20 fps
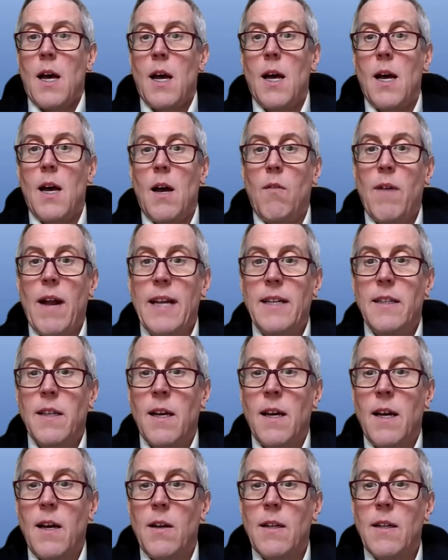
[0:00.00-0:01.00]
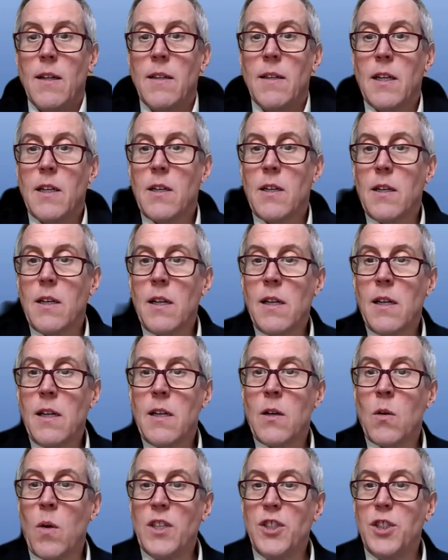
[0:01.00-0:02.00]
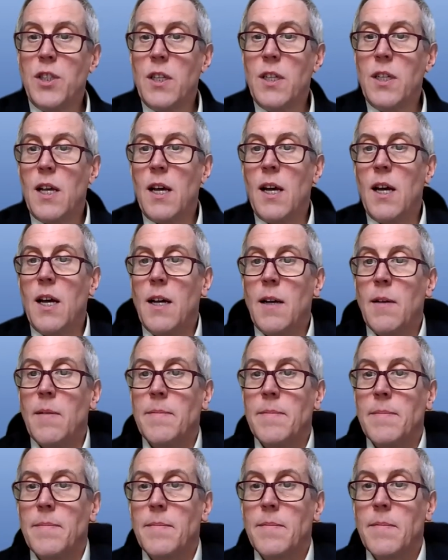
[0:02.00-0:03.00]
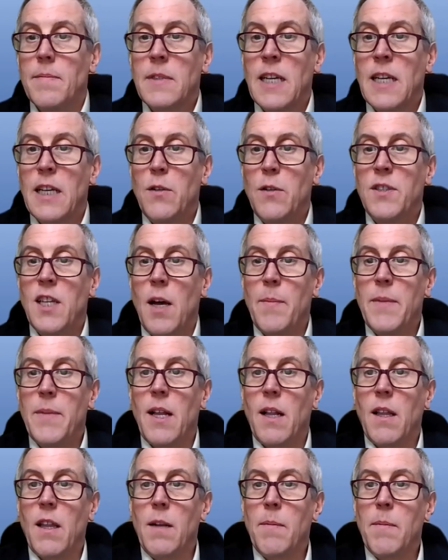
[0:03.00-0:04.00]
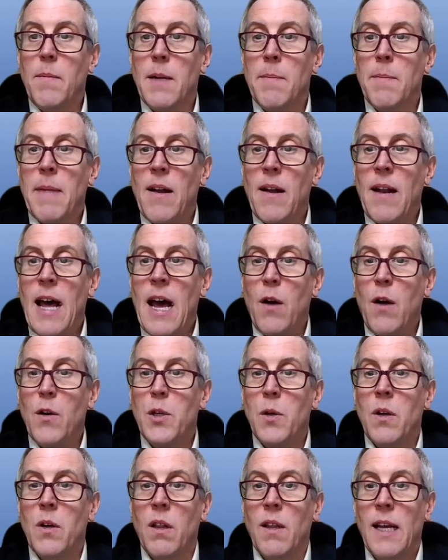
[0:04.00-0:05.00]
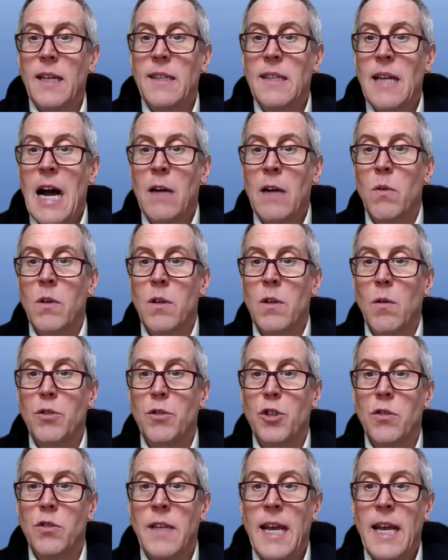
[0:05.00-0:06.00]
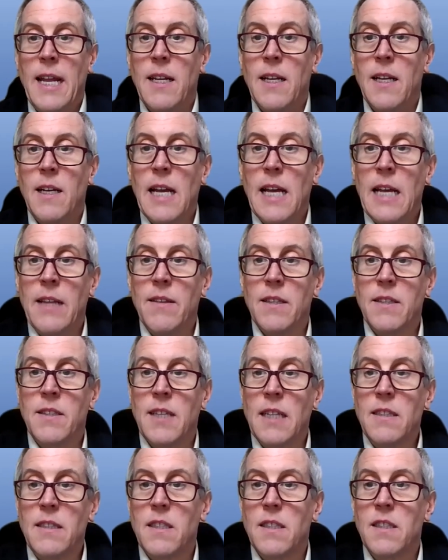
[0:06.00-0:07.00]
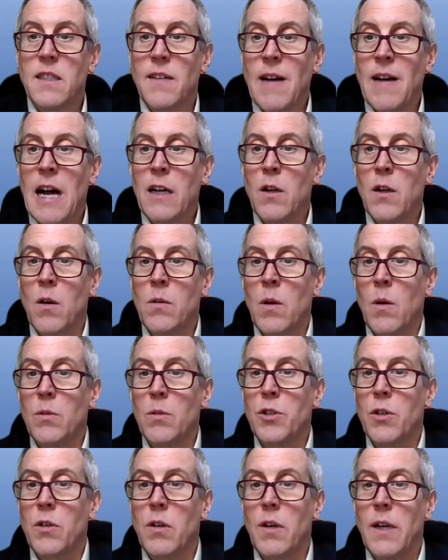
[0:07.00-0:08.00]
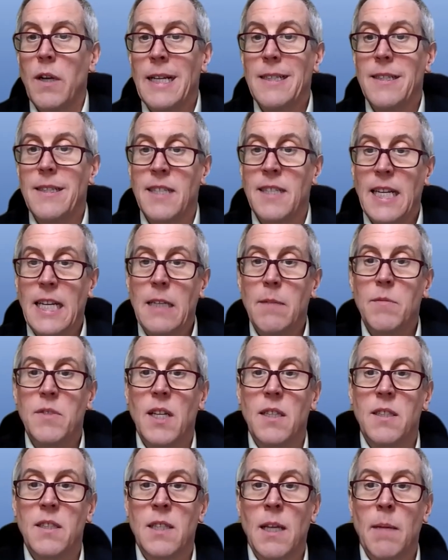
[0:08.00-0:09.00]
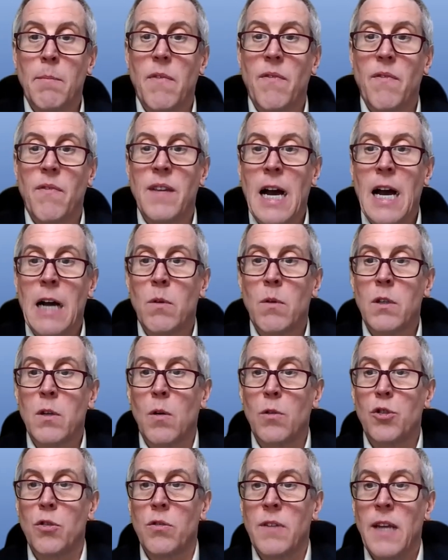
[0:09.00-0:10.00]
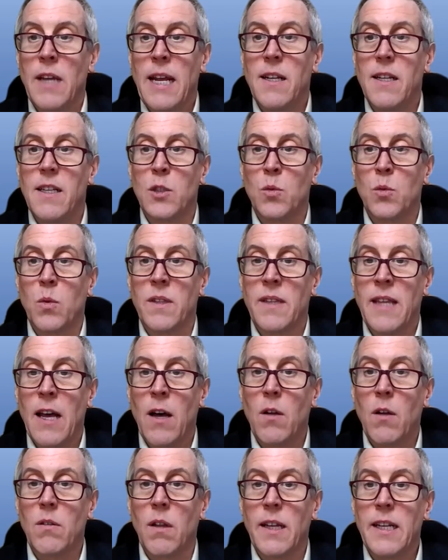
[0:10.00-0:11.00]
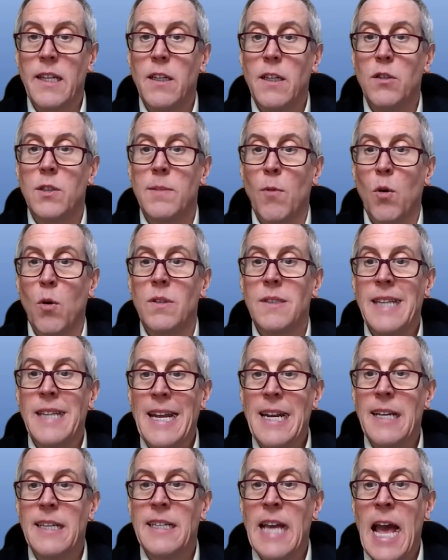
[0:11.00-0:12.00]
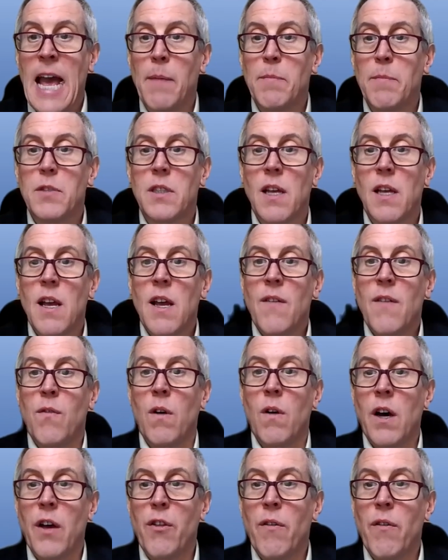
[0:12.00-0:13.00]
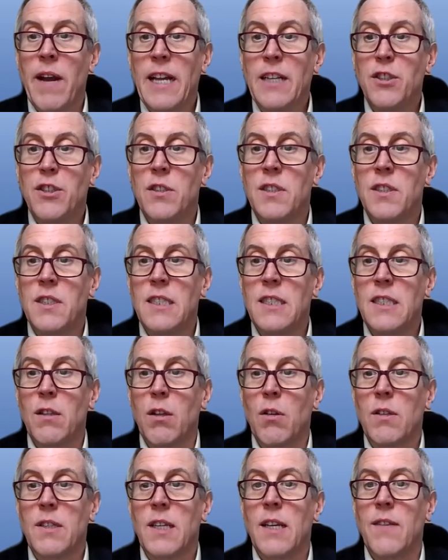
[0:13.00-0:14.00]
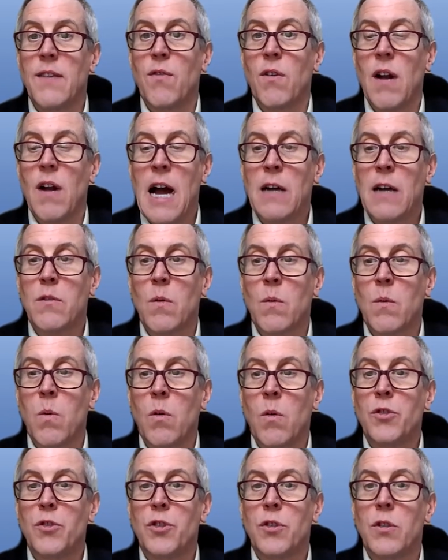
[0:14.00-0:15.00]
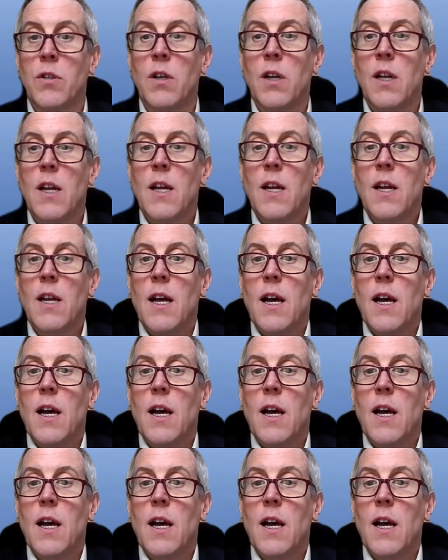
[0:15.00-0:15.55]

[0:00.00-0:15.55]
All right. The question, can you tell me a little bit about how you collect aquaculture data and the census of aquaculture? It seems that some of the aquaculture data is withheld, leading to more data gaps for other agencies looking for aquaculture